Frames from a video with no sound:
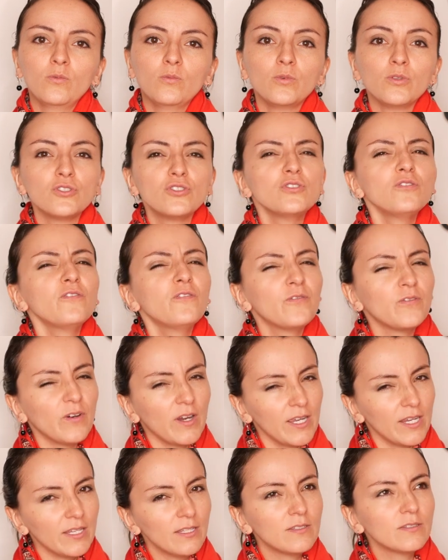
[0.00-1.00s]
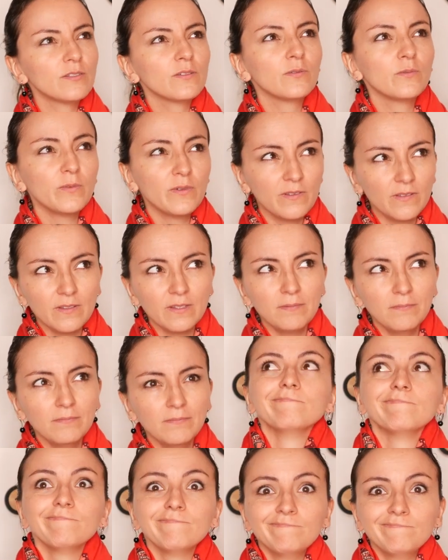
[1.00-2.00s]
Would you fight with
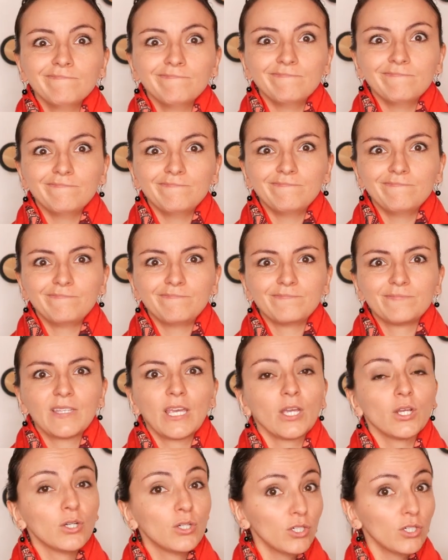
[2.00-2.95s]
them?